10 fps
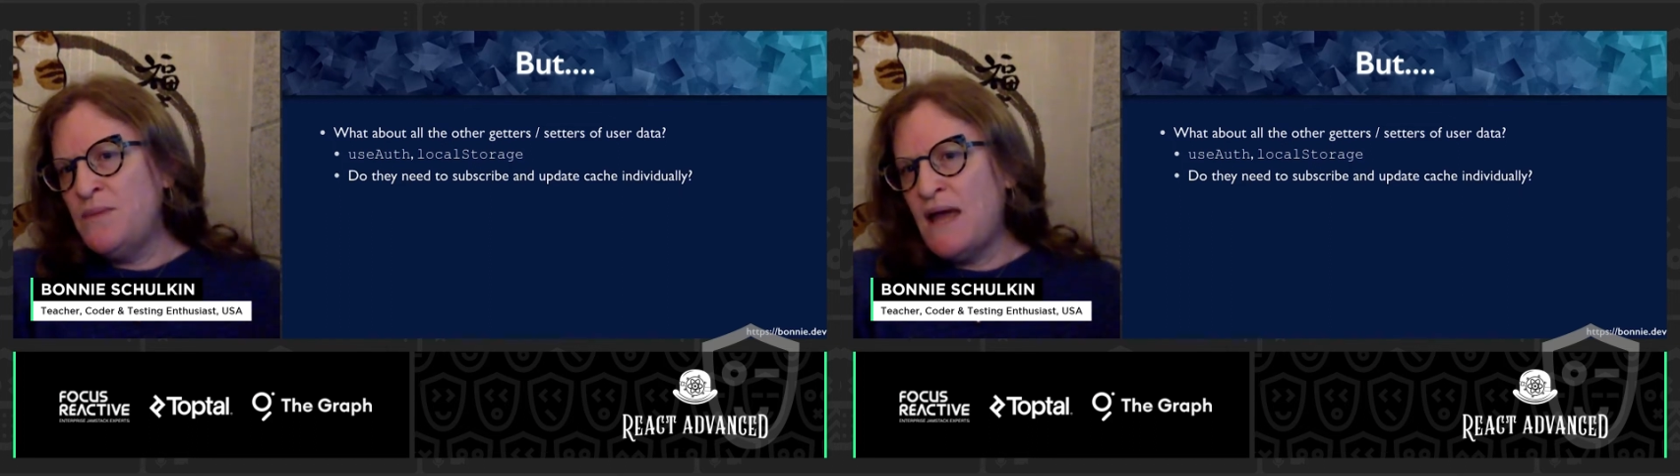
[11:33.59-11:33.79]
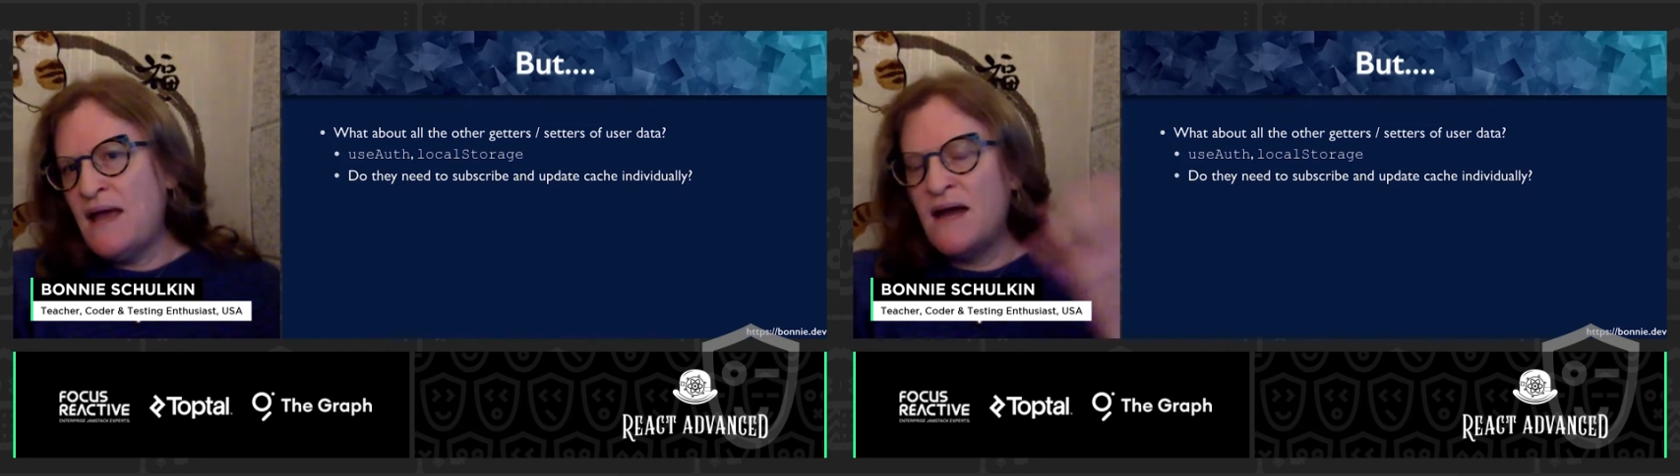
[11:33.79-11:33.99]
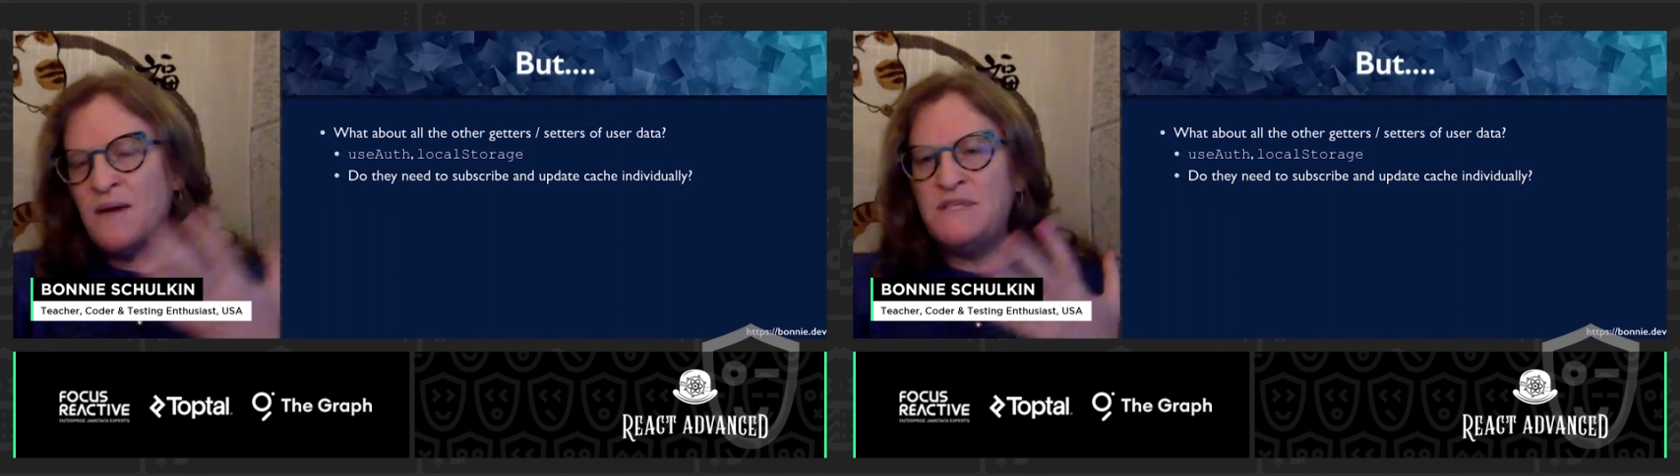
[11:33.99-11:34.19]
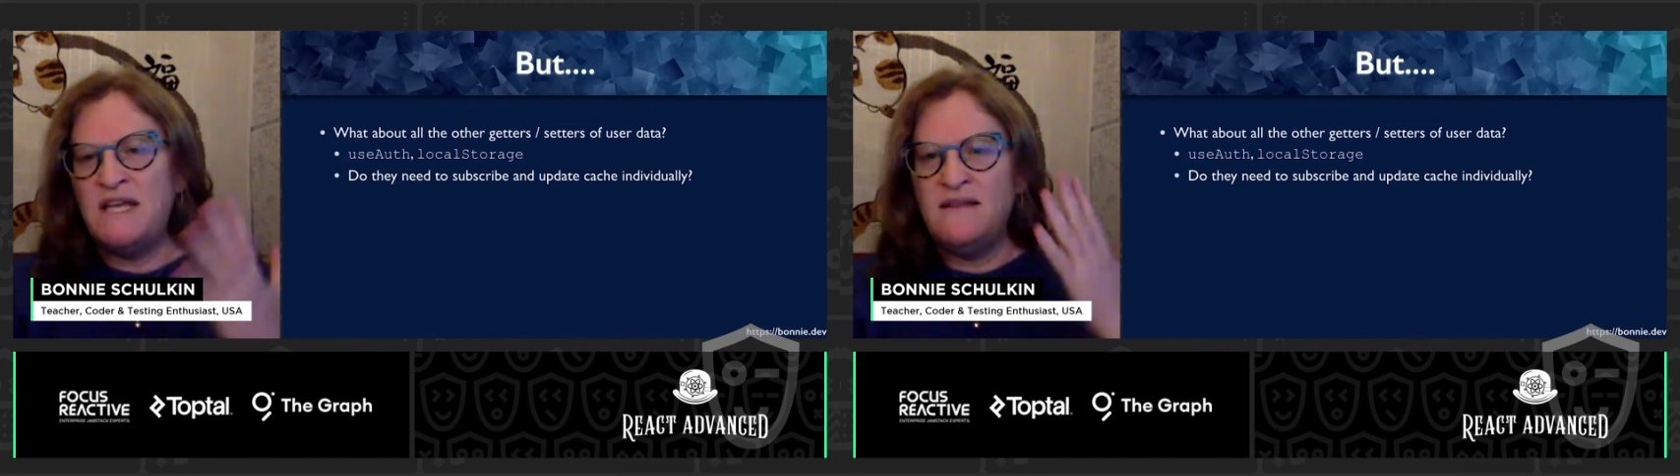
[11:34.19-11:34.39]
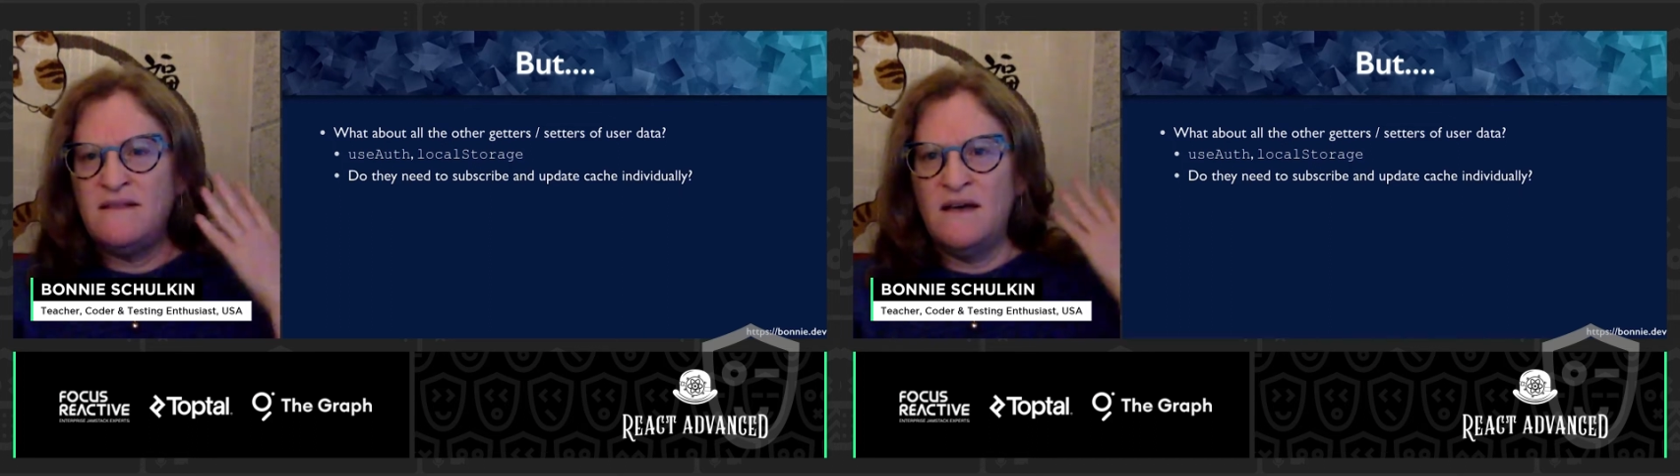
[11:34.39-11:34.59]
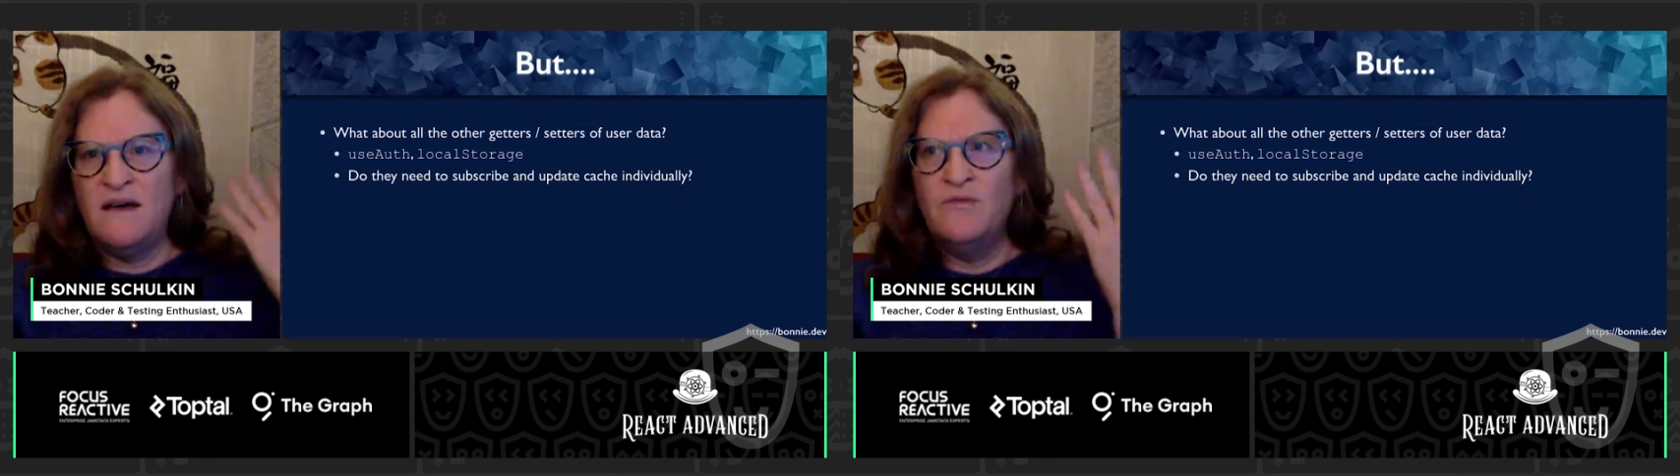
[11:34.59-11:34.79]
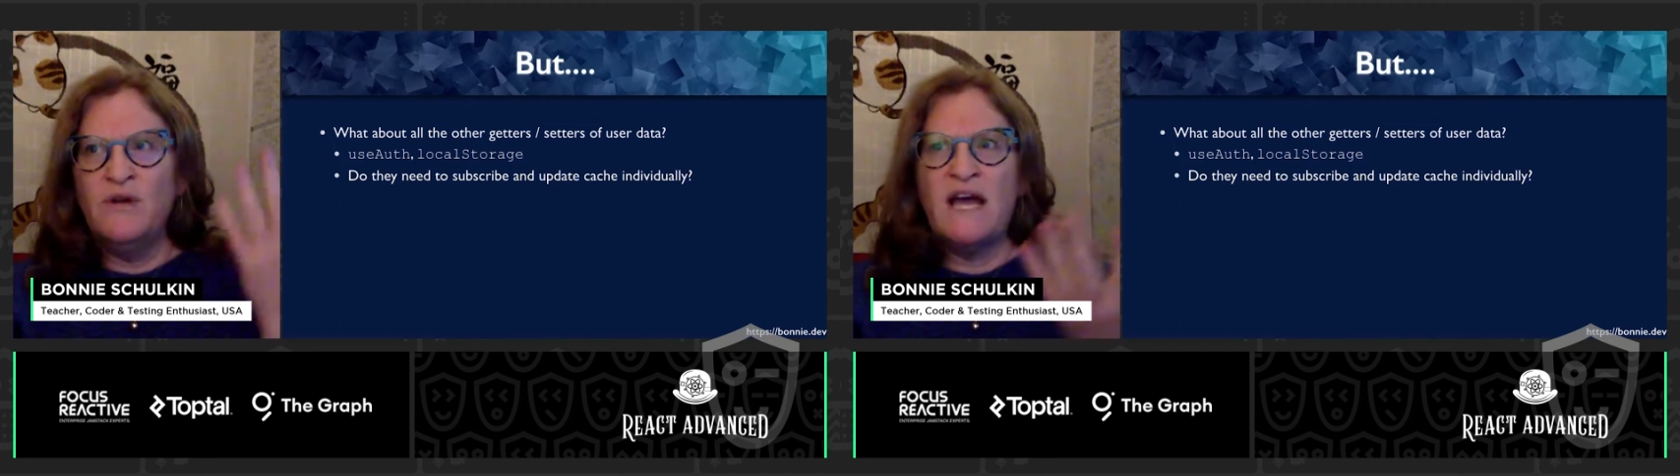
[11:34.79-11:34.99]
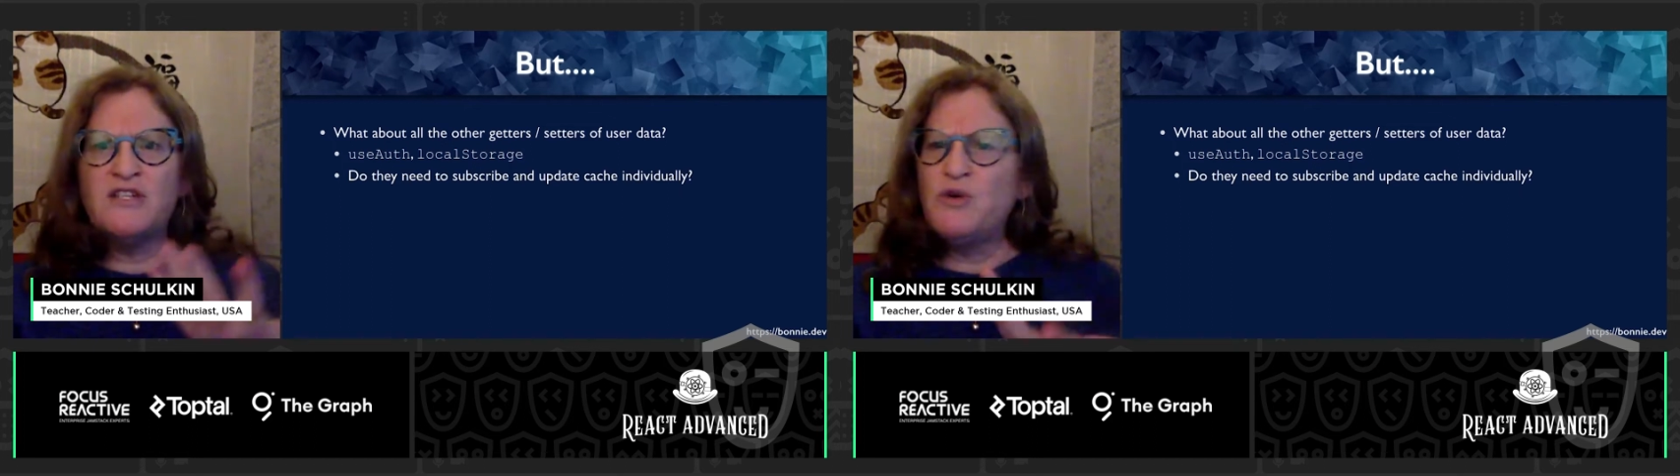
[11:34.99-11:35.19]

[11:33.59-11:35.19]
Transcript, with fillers: and update the React